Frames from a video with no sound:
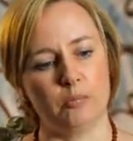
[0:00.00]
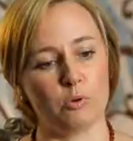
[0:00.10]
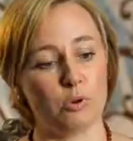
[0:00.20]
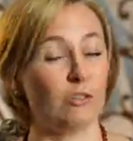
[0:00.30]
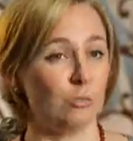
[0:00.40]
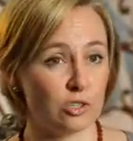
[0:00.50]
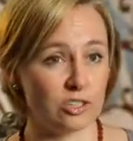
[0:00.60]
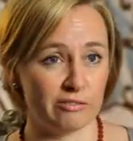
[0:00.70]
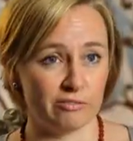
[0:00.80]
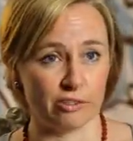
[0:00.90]
bottle of
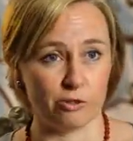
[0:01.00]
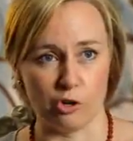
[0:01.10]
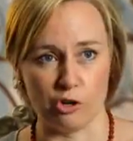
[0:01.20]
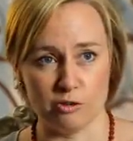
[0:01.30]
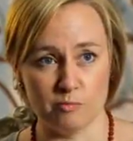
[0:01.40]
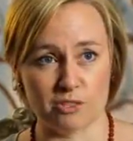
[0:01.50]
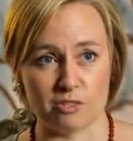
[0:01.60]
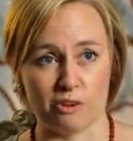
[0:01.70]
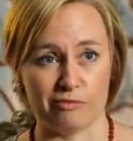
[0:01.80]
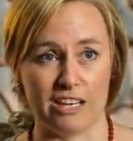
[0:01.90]
water for the groom,
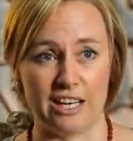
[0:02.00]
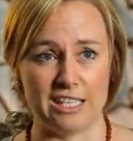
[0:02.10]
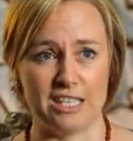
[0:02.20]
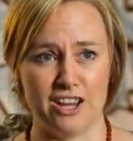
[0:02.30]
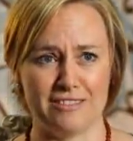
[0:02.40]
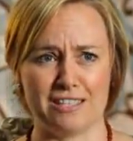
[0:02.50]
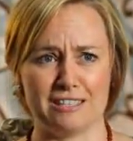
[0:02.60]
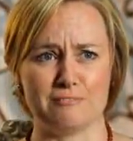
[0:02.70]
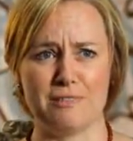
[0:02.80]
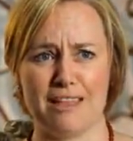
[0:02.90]
because often he's nervous and
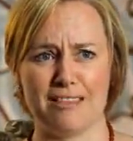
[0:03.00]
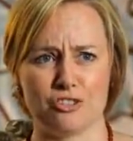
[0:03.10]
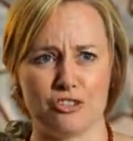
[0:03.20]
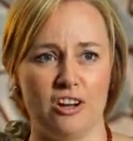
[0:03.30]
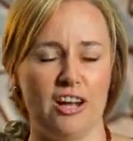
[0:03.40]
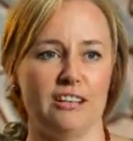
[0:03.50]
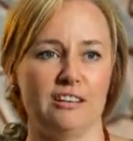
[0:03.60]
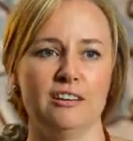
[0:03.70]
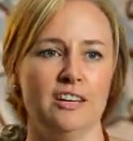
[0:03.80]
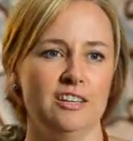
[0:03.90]
his mouth is dry,
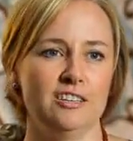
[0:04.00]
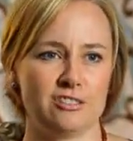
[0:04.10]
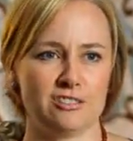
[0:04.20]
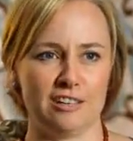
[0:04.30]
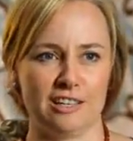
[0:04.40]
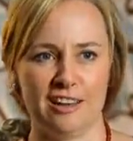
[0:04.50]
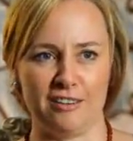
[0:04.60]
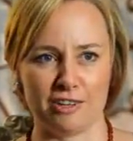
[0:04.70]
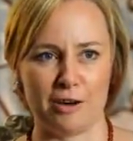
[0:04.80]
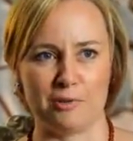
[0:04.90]
and just so he can
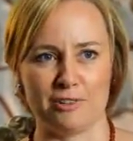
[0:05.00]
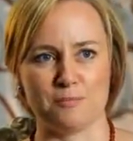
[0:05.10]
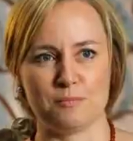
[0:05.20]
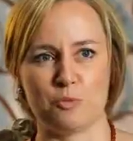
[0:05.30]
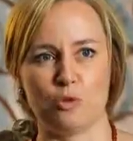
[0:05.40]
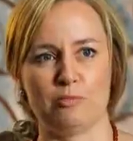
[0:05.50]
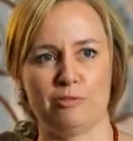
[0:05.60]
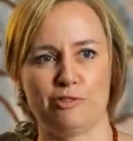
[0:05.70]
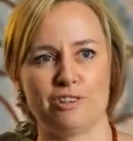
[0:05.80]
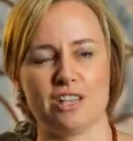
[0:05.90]
have a couple of sips of water
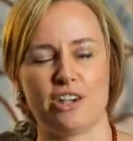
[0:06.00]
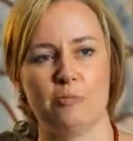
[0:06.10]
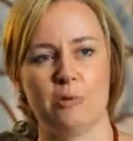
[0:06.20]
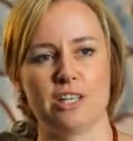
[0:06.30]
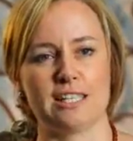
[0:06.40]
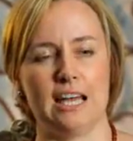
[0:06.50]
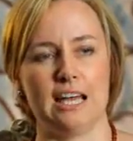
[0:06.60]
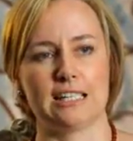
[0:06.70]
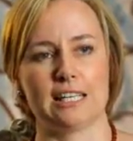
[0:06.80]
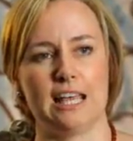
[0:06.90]
before the ceremony
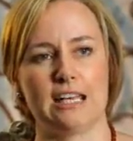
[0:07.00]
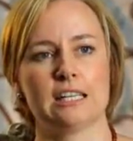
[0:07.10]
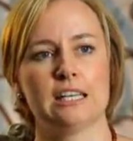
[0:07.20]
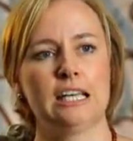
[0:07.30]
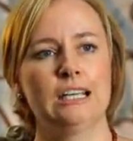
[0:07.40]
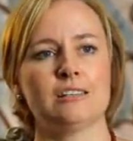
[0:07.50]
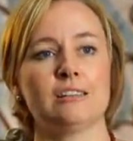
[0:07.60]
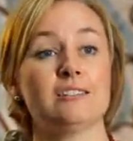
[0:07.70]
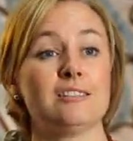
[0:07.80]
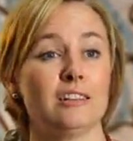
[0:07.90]
starts. And to
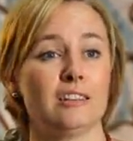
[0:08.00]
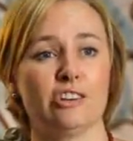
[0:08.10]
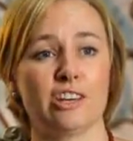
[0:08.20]
consider your